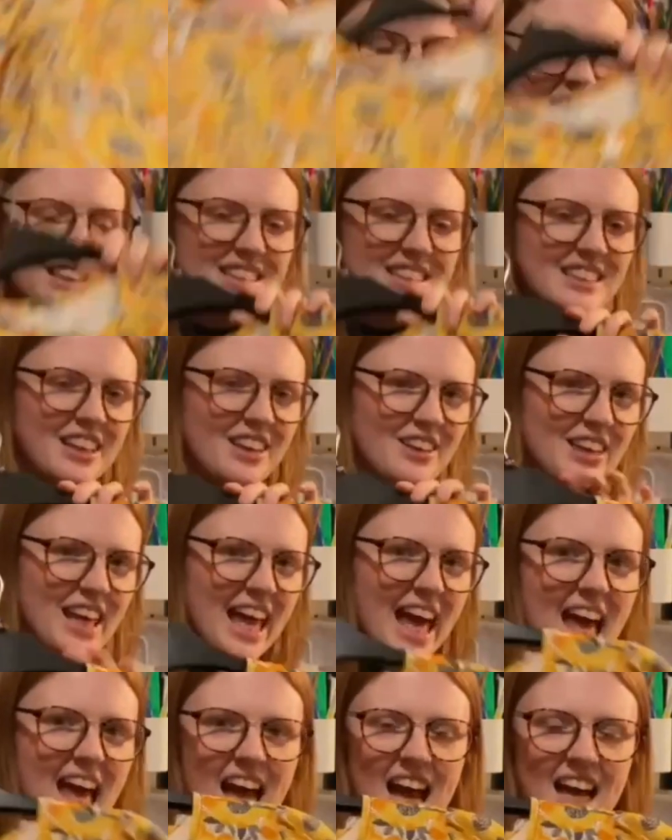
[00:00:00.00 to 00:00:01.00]
So
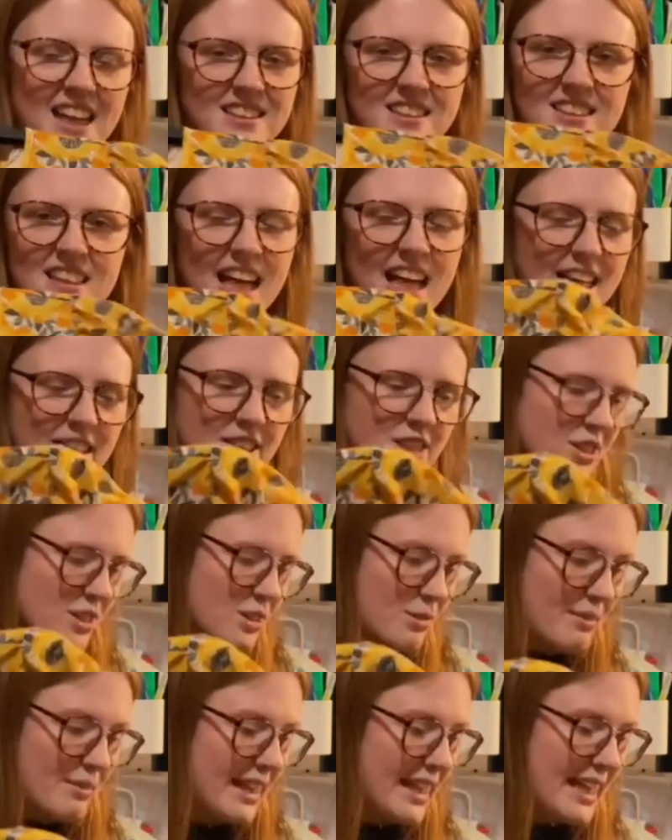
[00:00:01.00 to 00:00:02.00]
yeah, I
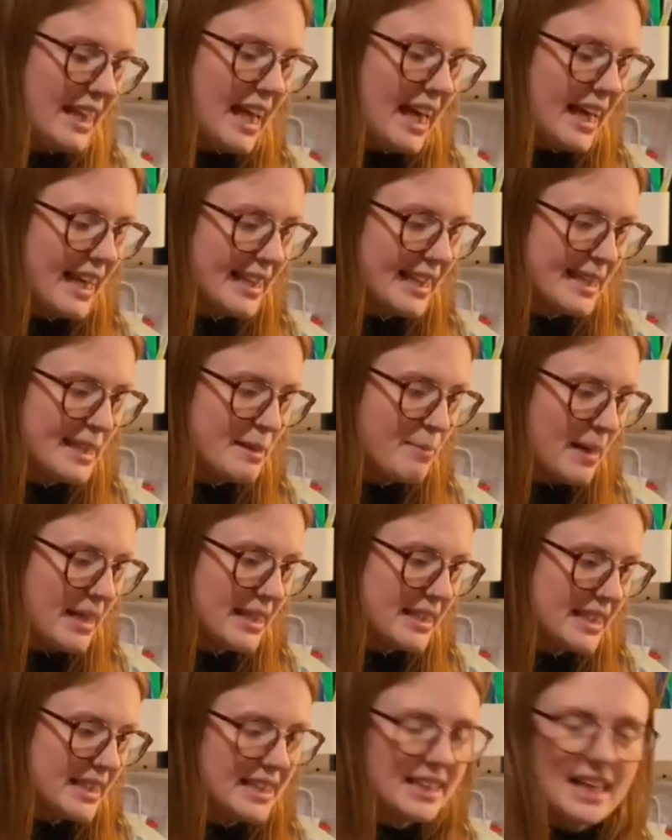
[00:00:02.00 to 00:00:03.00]
just really like this
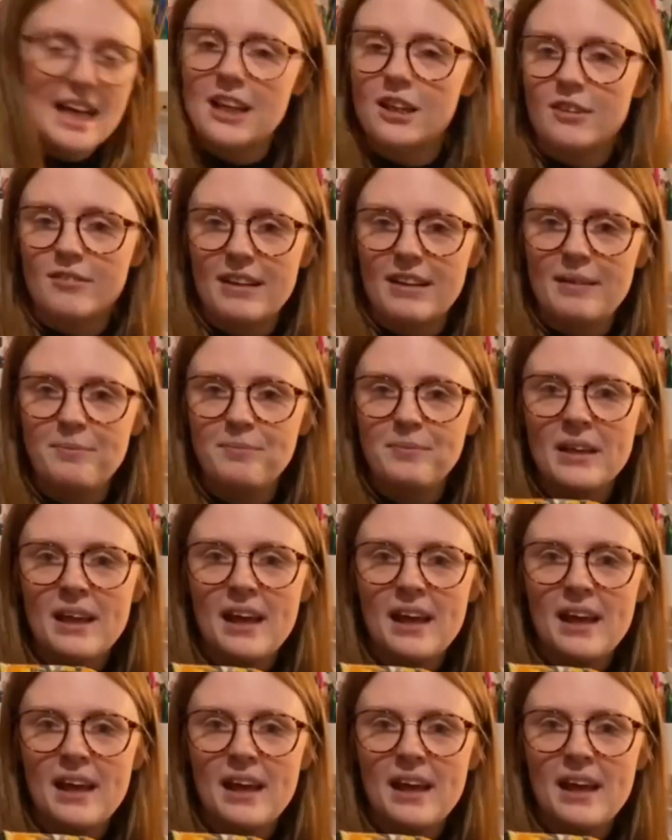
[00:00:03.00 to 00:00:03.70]
pattern. I love it.